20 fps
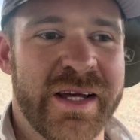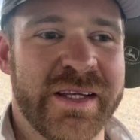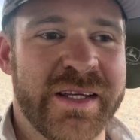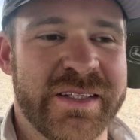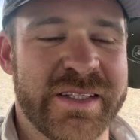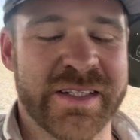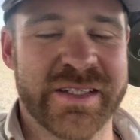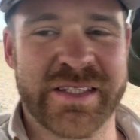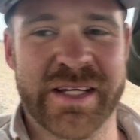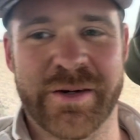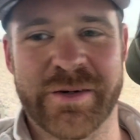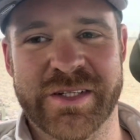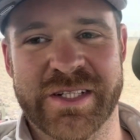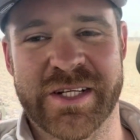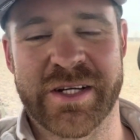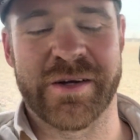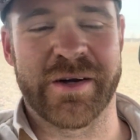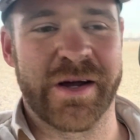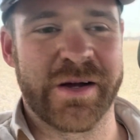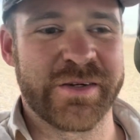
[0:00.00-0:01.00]
since I was
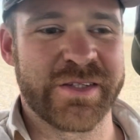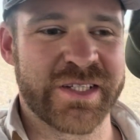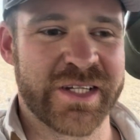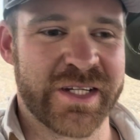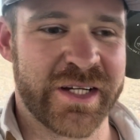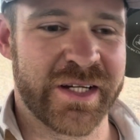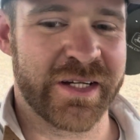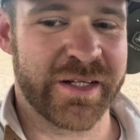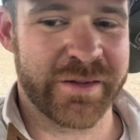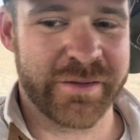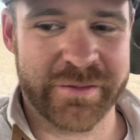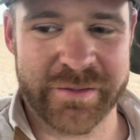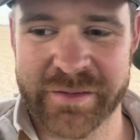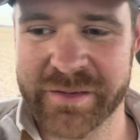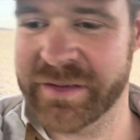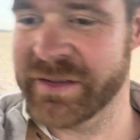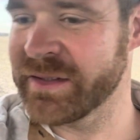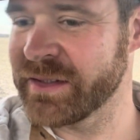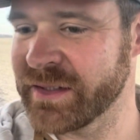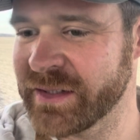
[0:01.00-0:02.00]
here I was going to
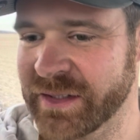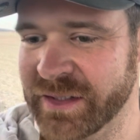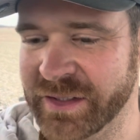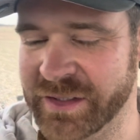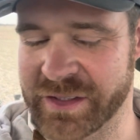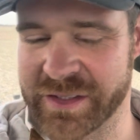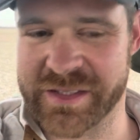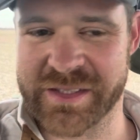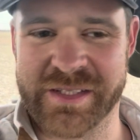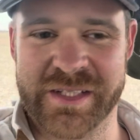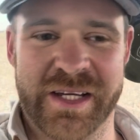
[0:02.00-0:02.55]
just